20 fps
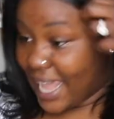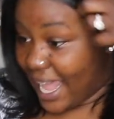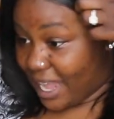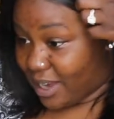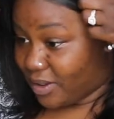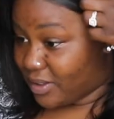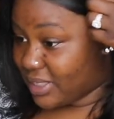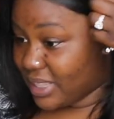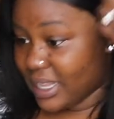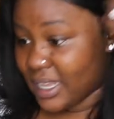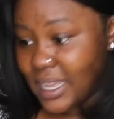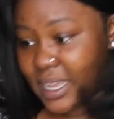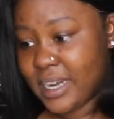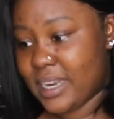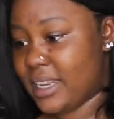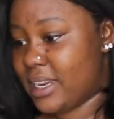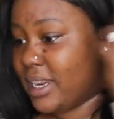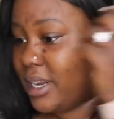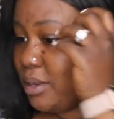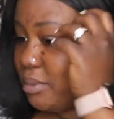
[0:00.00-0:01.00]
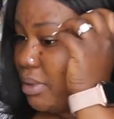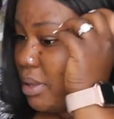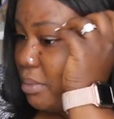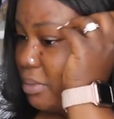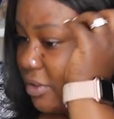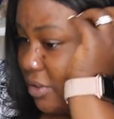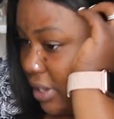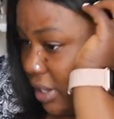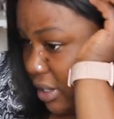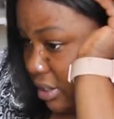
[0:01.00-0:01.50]
I don't think I need any
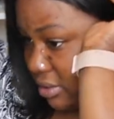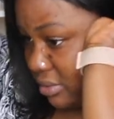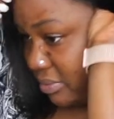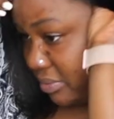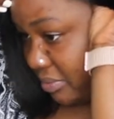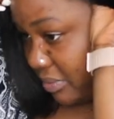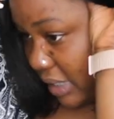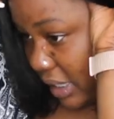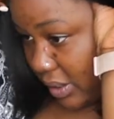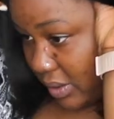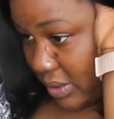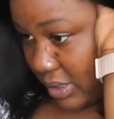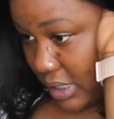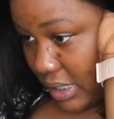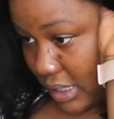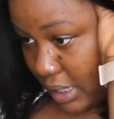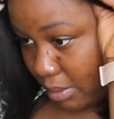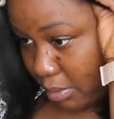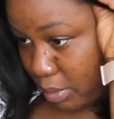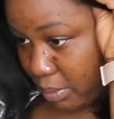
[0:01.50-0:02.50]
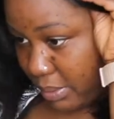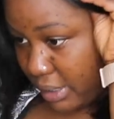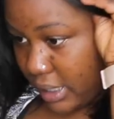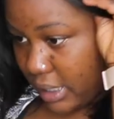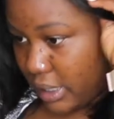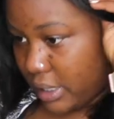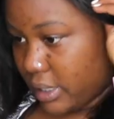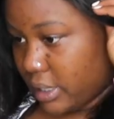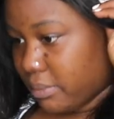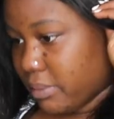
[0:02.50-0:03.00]
baby hair. I don't think I'm gonna
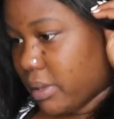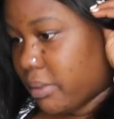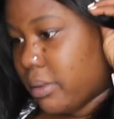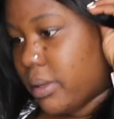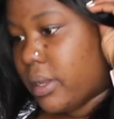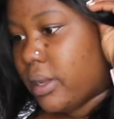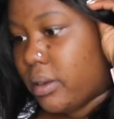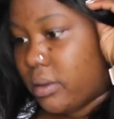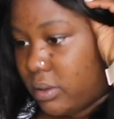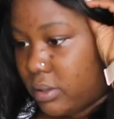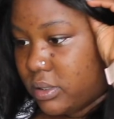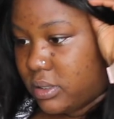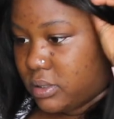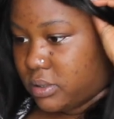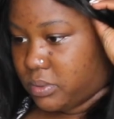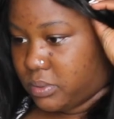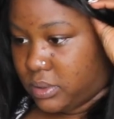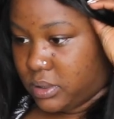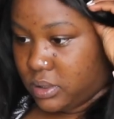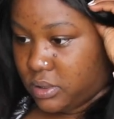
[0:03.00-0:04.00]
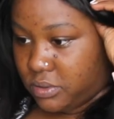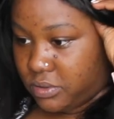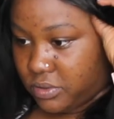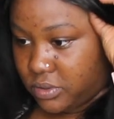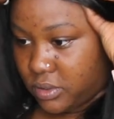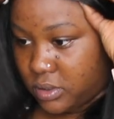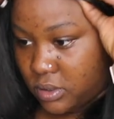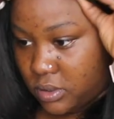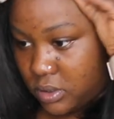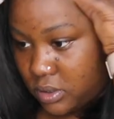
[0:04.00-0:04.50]
make any baby hair on this weave.
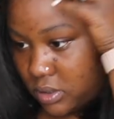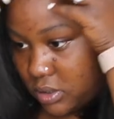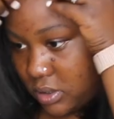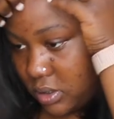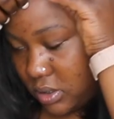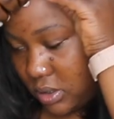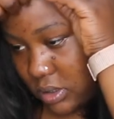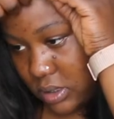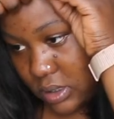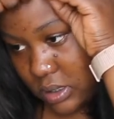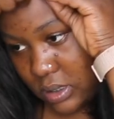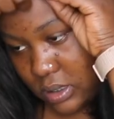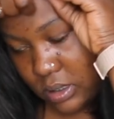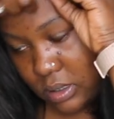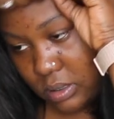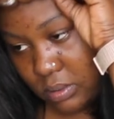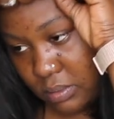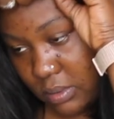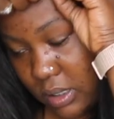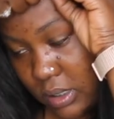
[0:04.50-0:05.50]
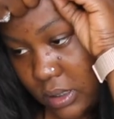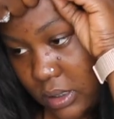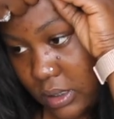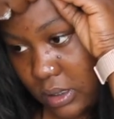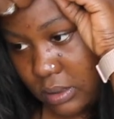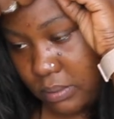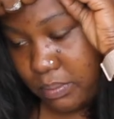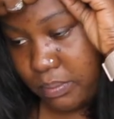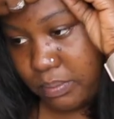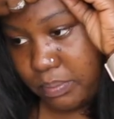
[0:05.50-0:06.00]
I'm not
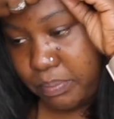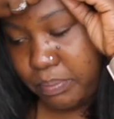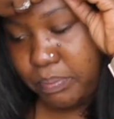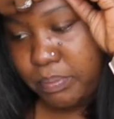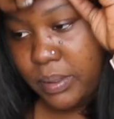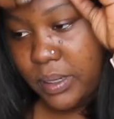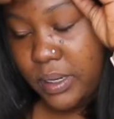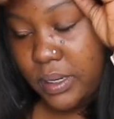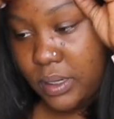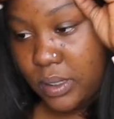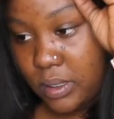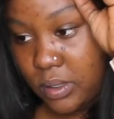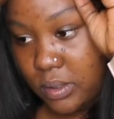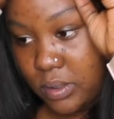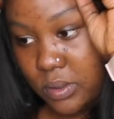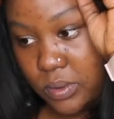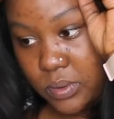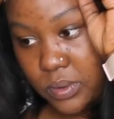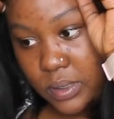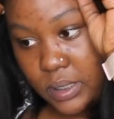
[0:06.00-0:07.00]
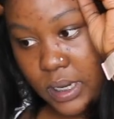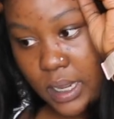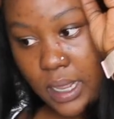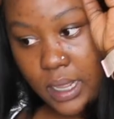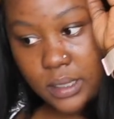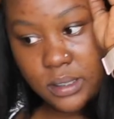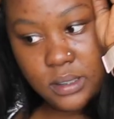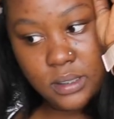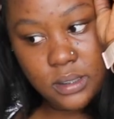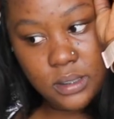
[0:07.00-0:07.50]
planning on doing
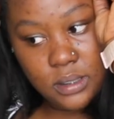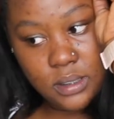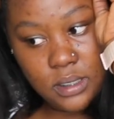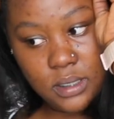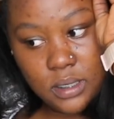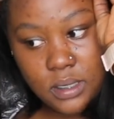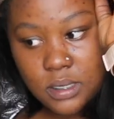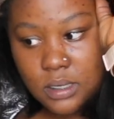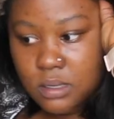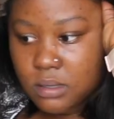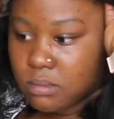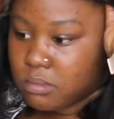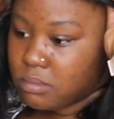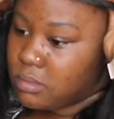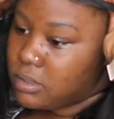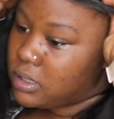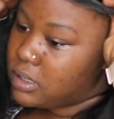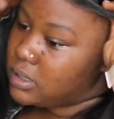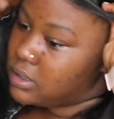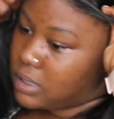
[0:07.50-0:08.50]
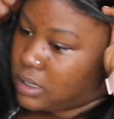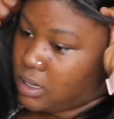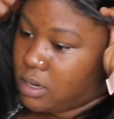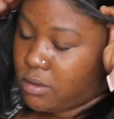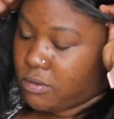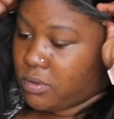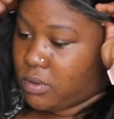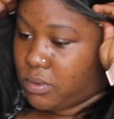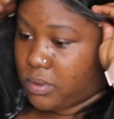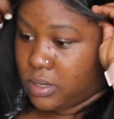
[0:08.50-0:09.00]
that because I
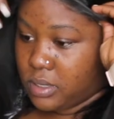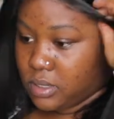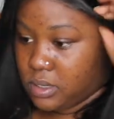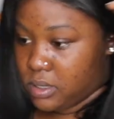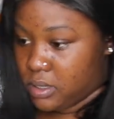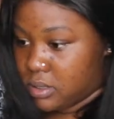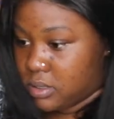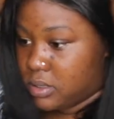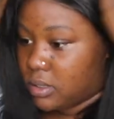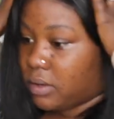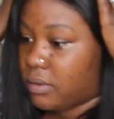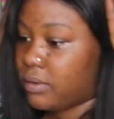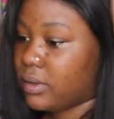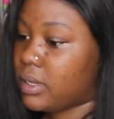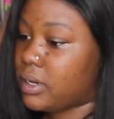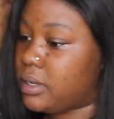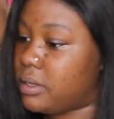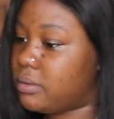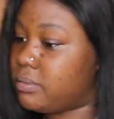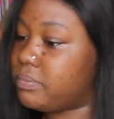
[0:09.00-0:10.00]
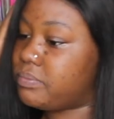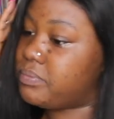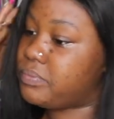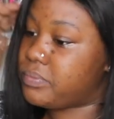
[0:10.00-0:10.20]
love the way it looks already